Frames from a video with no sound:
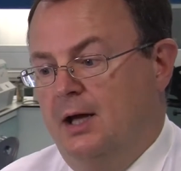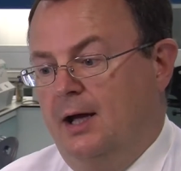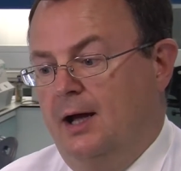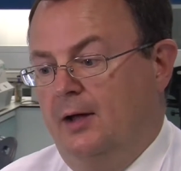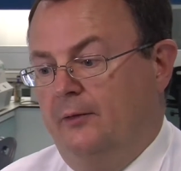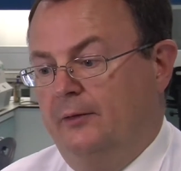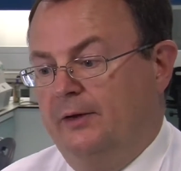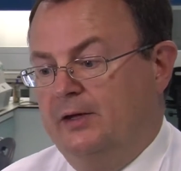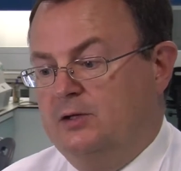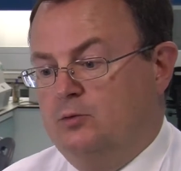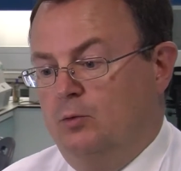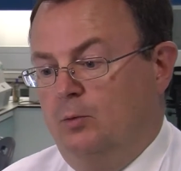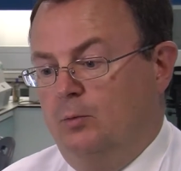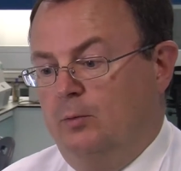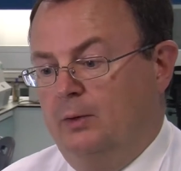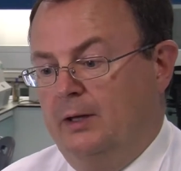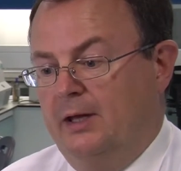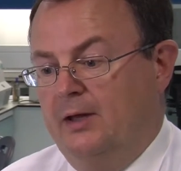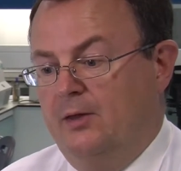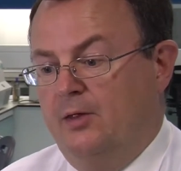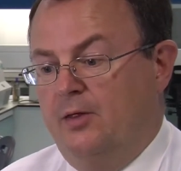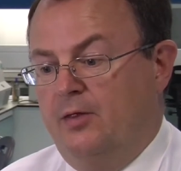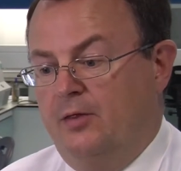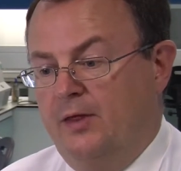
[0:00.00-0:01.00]
And these will,
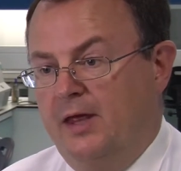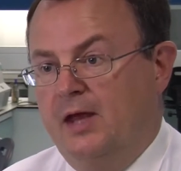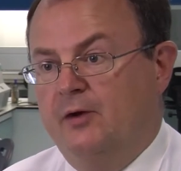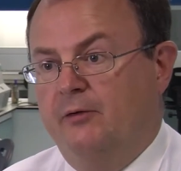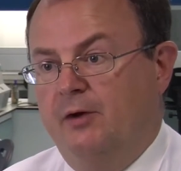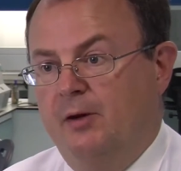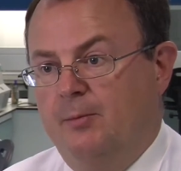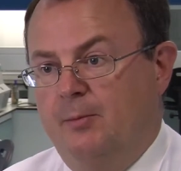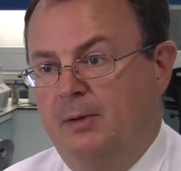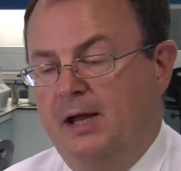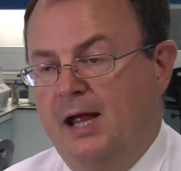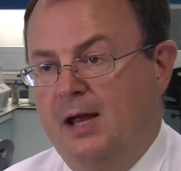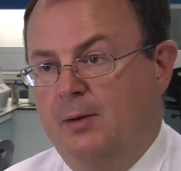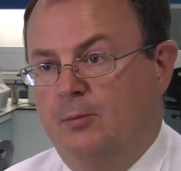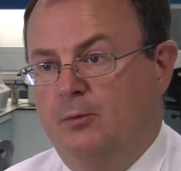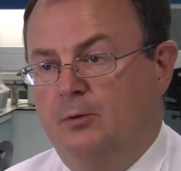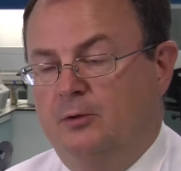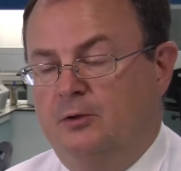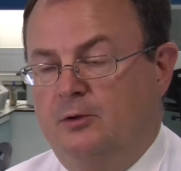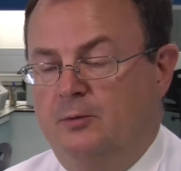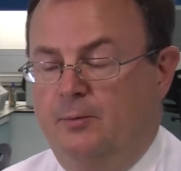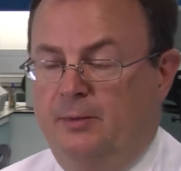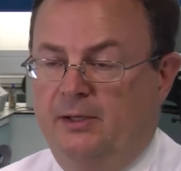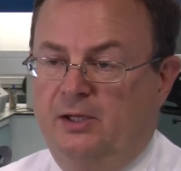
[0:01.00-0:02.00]
in theory, be
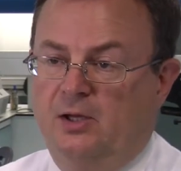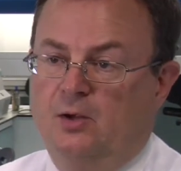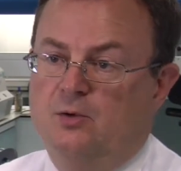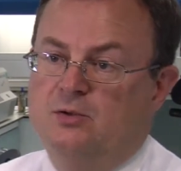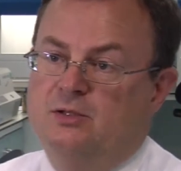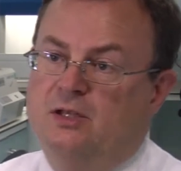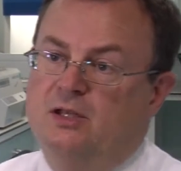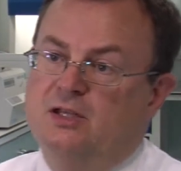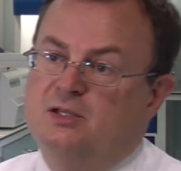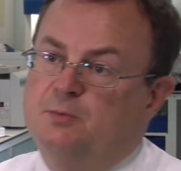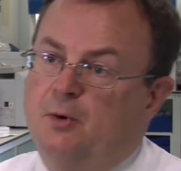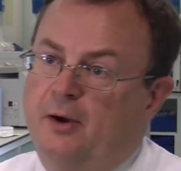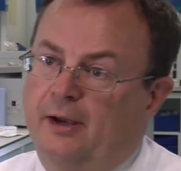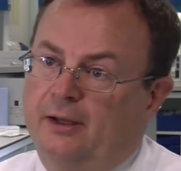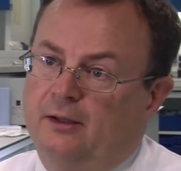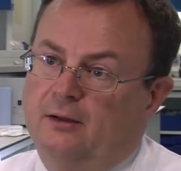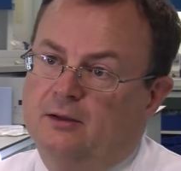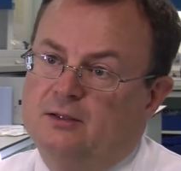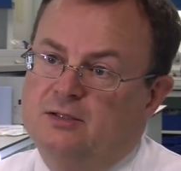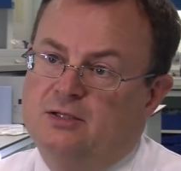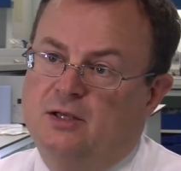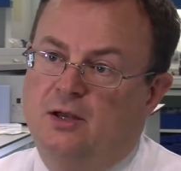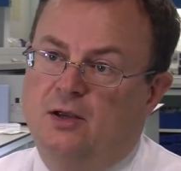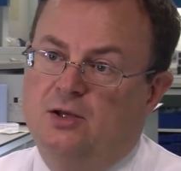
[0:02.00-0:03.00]
able to be used in
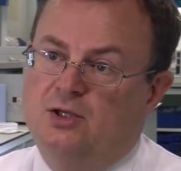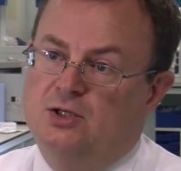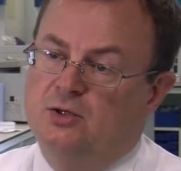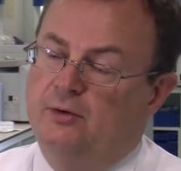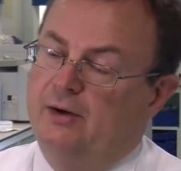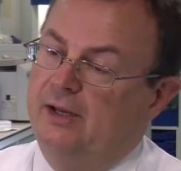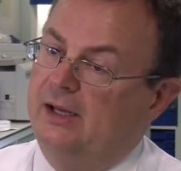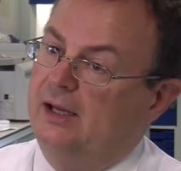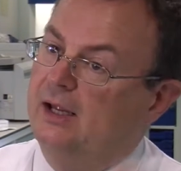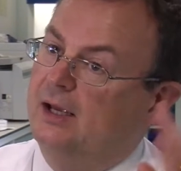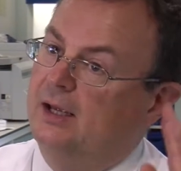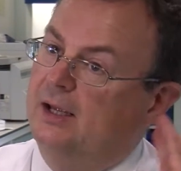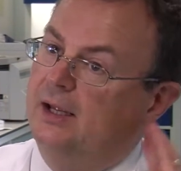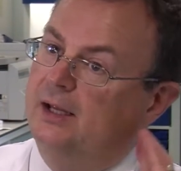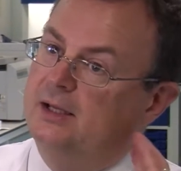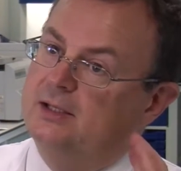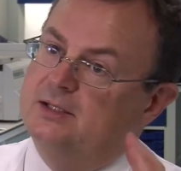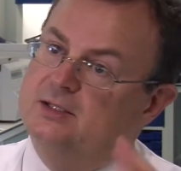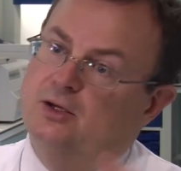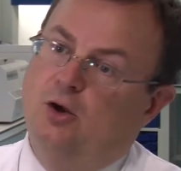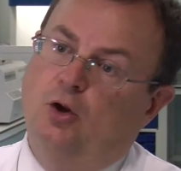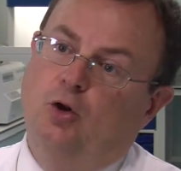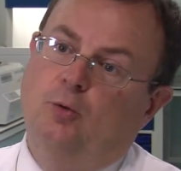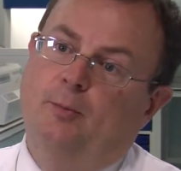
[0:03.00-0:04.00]
spinal surgery,
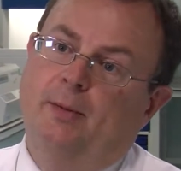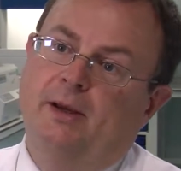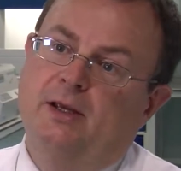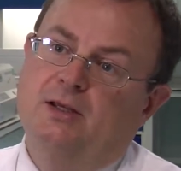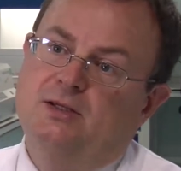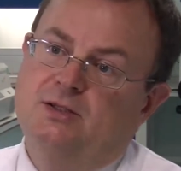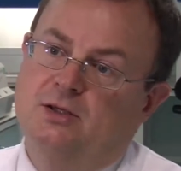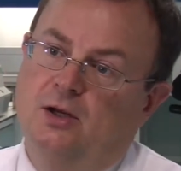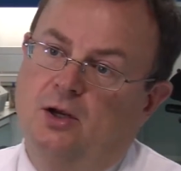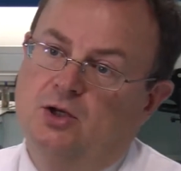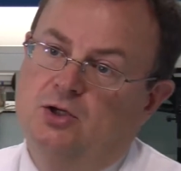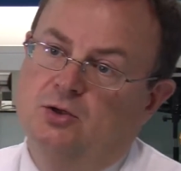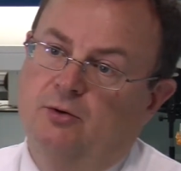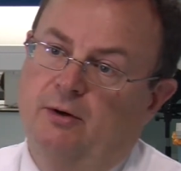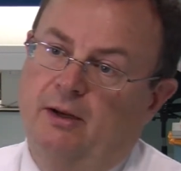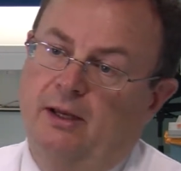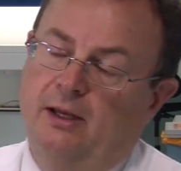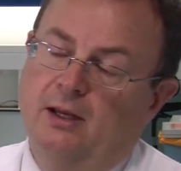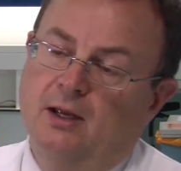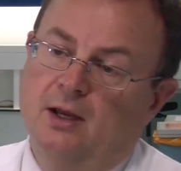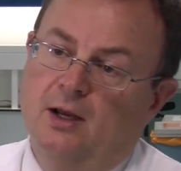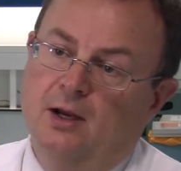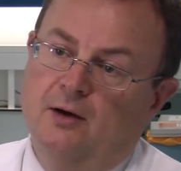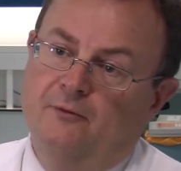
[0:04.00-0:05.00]
in skull-based
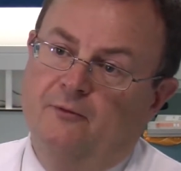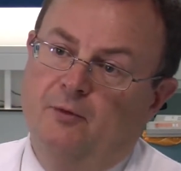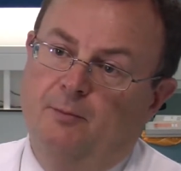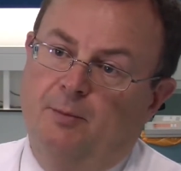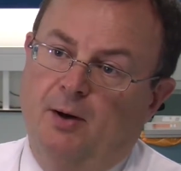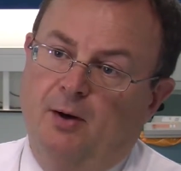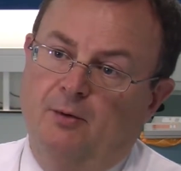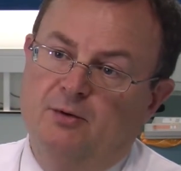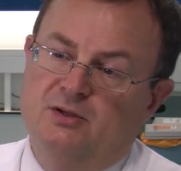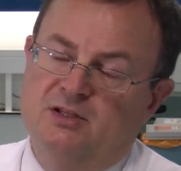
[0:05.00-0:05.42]
surgery, for bone